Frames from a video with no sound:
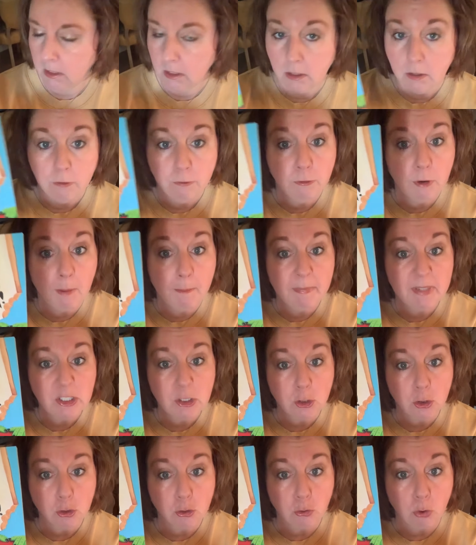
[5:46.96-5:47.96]
From
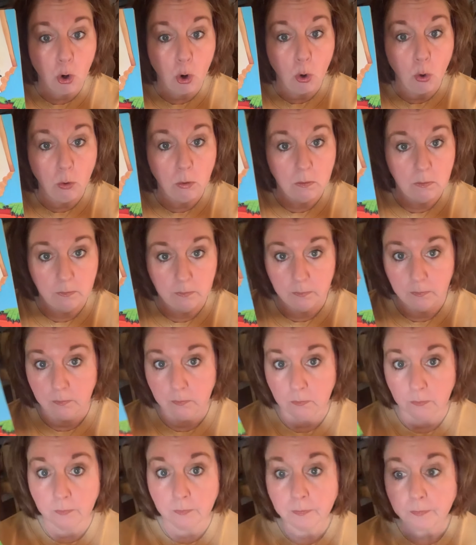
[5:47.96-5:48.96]
Mr. Troll.
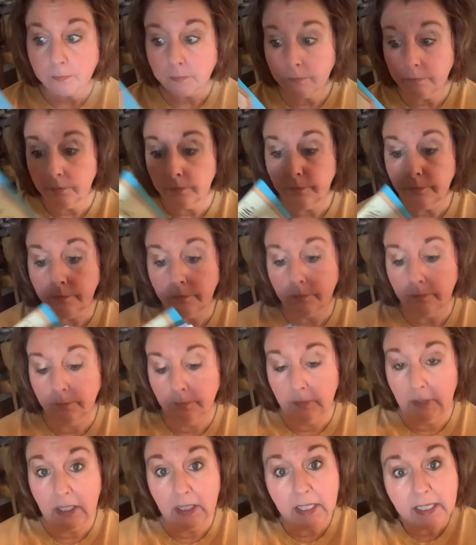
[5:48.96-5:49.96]
At
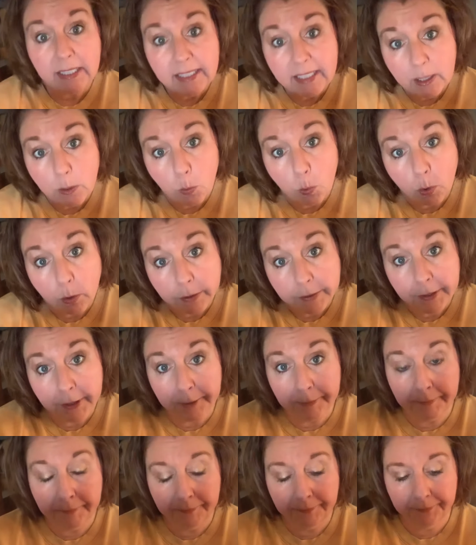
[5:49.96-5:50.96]
least he warned
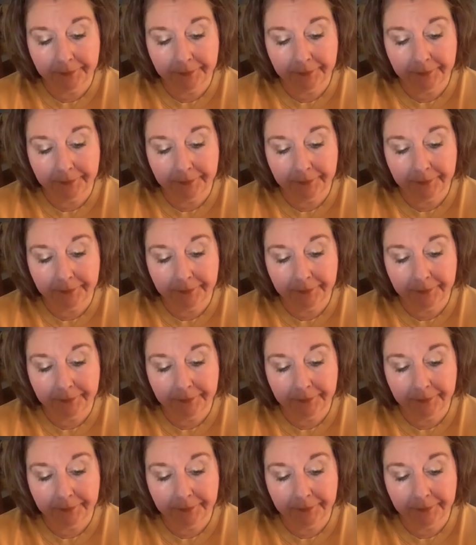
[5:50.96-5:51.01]
them.